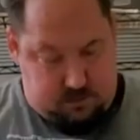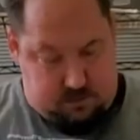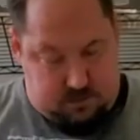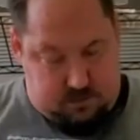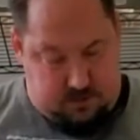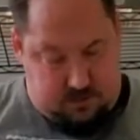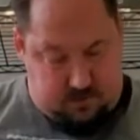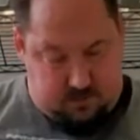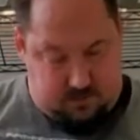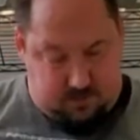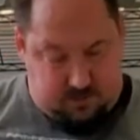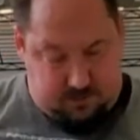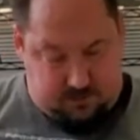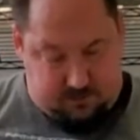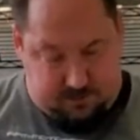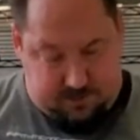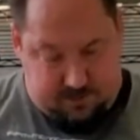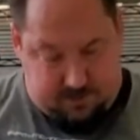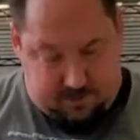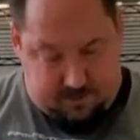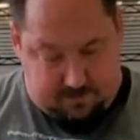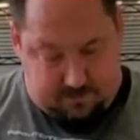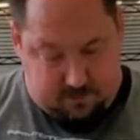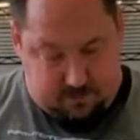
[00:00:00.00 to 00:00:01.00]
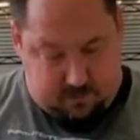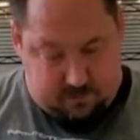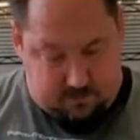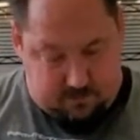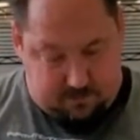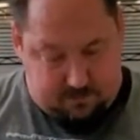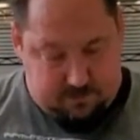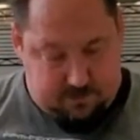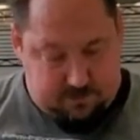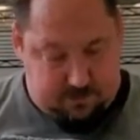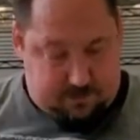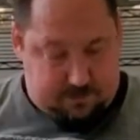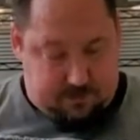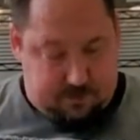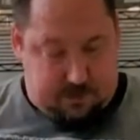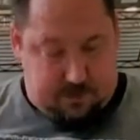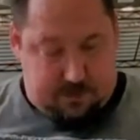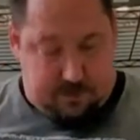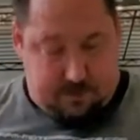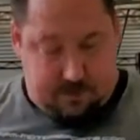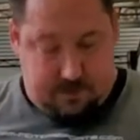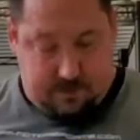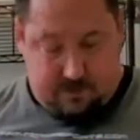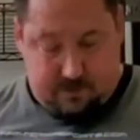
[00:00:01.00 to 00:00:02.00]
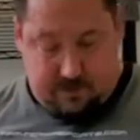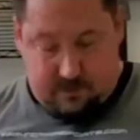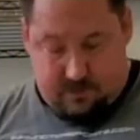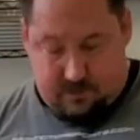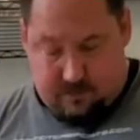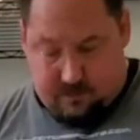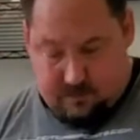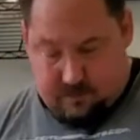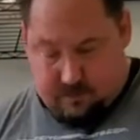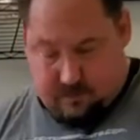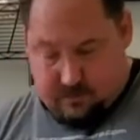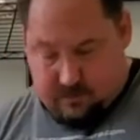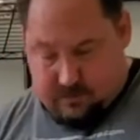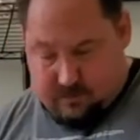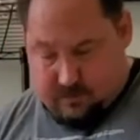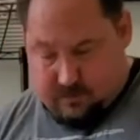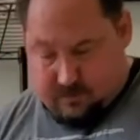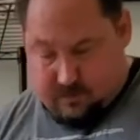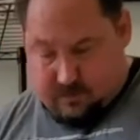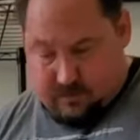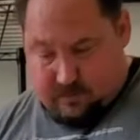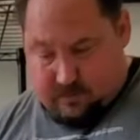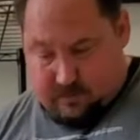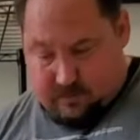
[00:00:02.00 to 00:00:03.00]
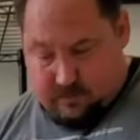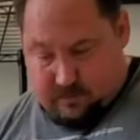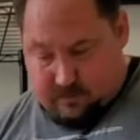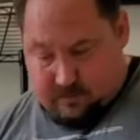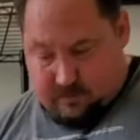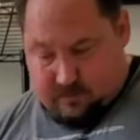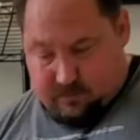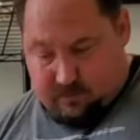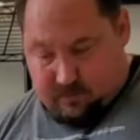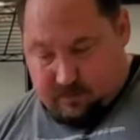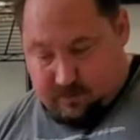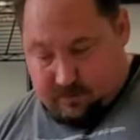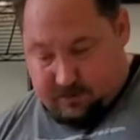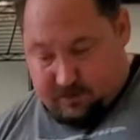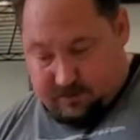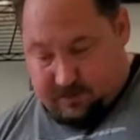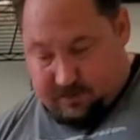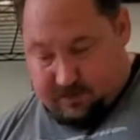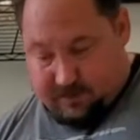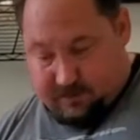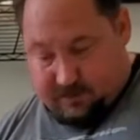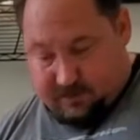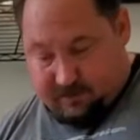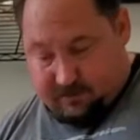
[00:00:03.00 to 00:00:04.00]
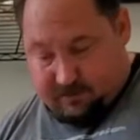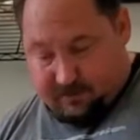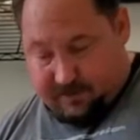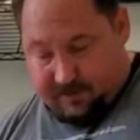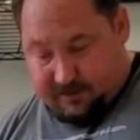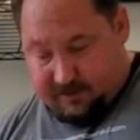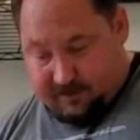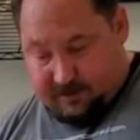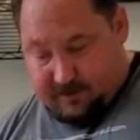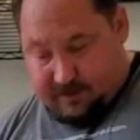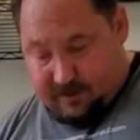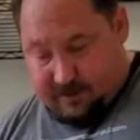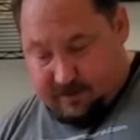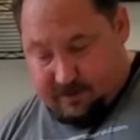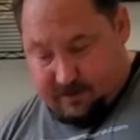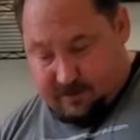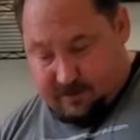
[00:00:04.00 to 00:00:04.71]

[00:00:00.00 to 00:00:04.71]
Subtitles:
And once we have all of those on there, we're going to take and reset.